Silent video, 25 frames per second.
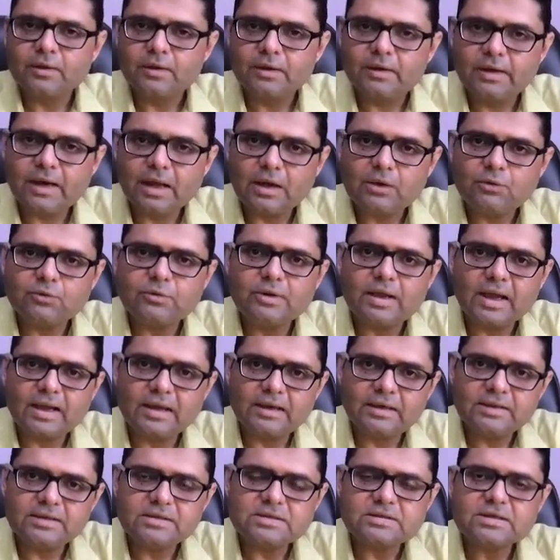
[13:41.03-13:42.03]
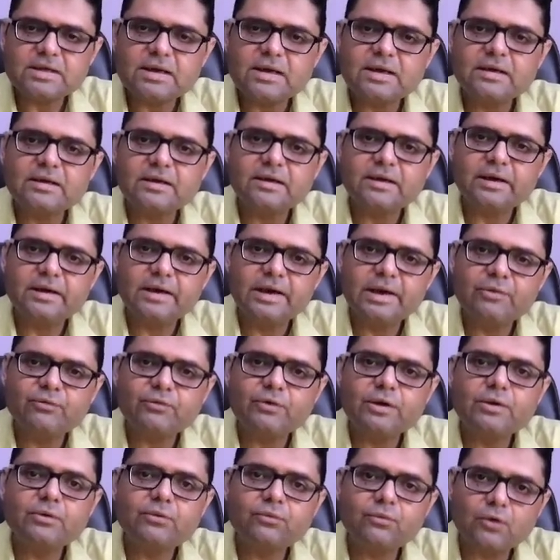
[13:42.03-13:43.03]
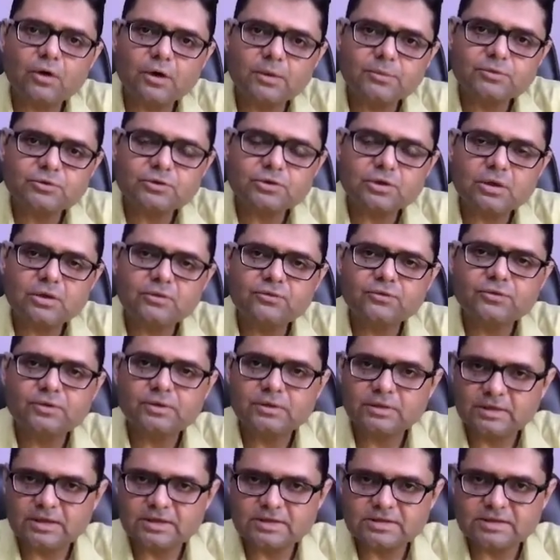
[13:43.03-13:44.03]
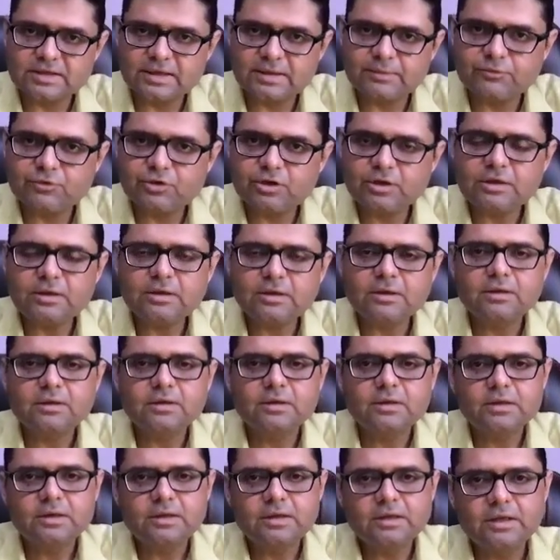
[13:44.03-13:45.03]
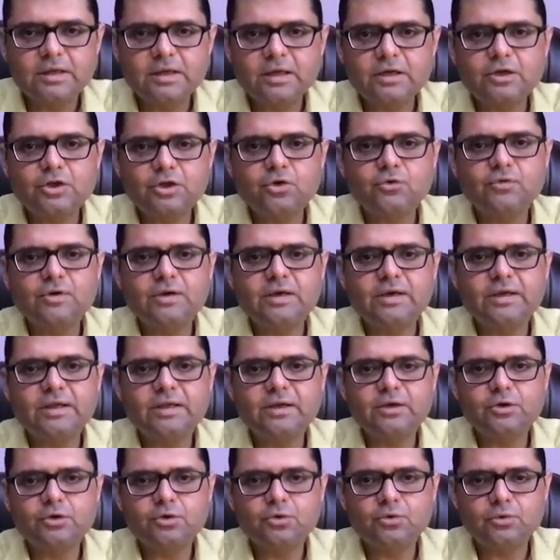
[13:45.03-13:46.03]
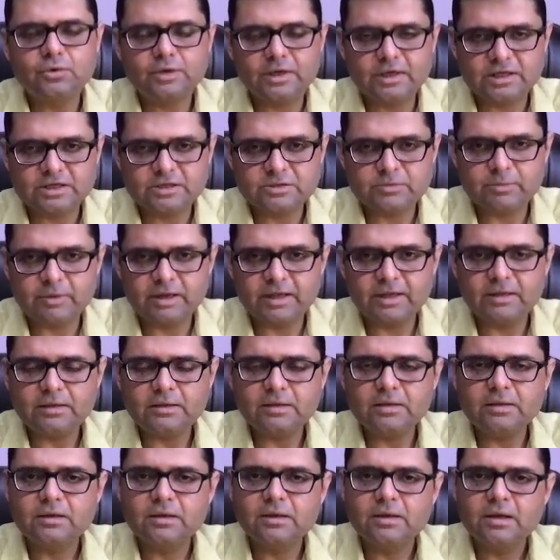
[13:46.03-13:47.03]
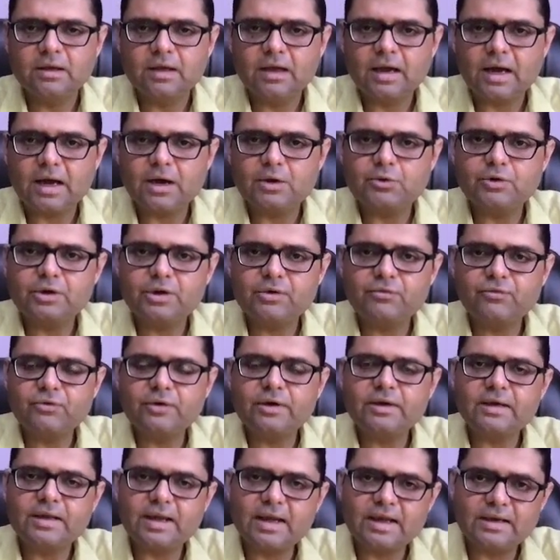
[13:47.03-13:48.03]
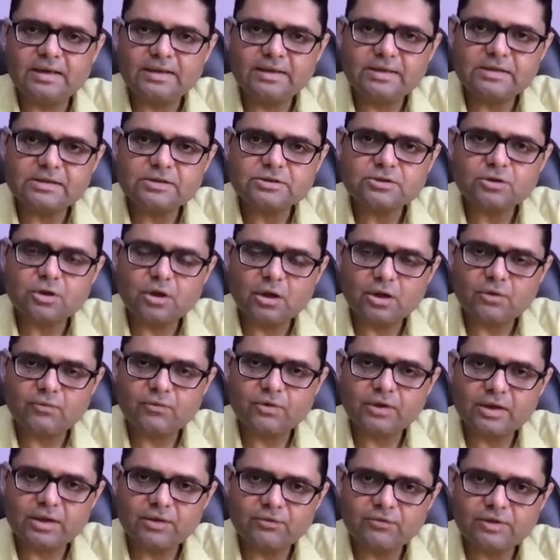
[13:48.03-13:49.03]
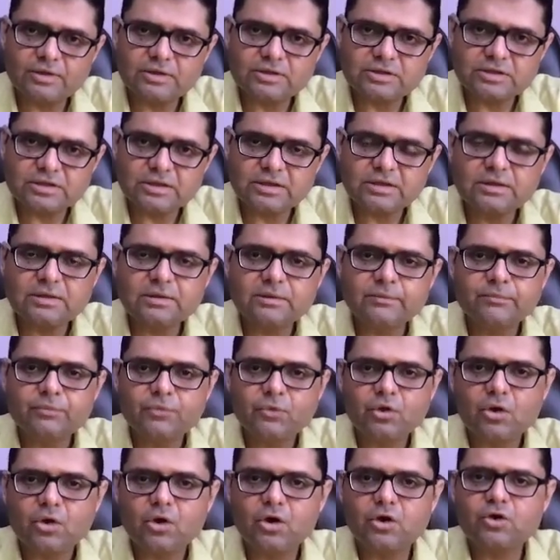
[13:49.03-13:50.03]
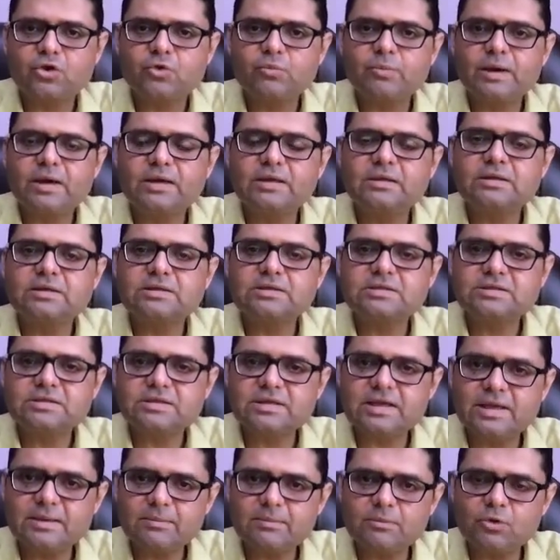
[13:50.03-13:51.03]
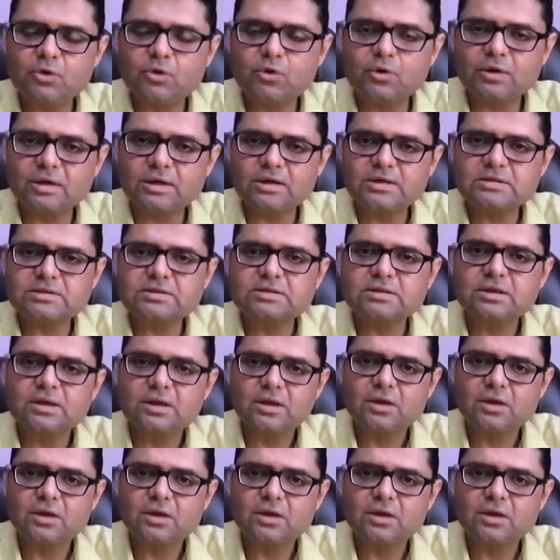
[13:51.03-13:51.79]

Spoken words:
Now, alleles are different forms of the same gene. Here you will need to explain how different alleles of a given gene occupy the same locus